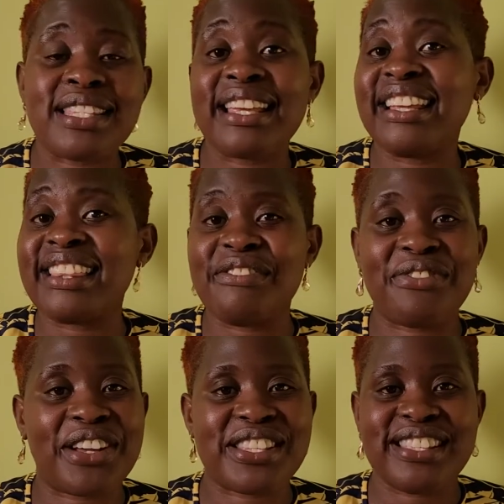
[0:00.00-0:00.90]
taking the
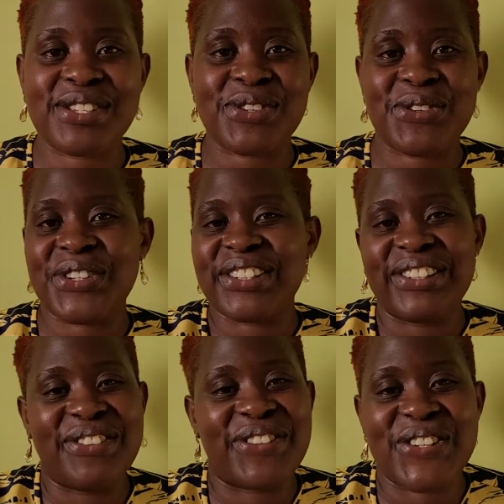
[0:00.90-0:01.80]
fastest route.
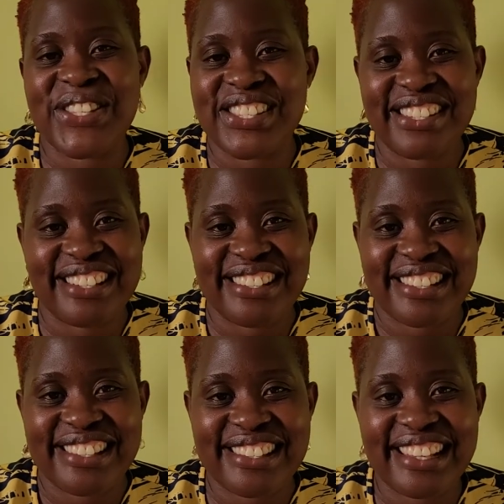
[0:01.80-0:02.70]
Of course, it's
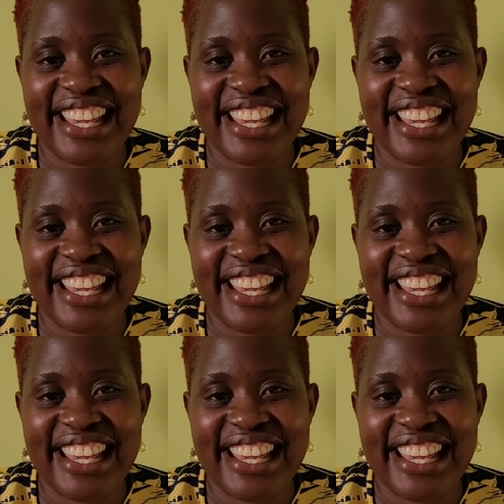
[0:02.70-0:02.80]
Jesus.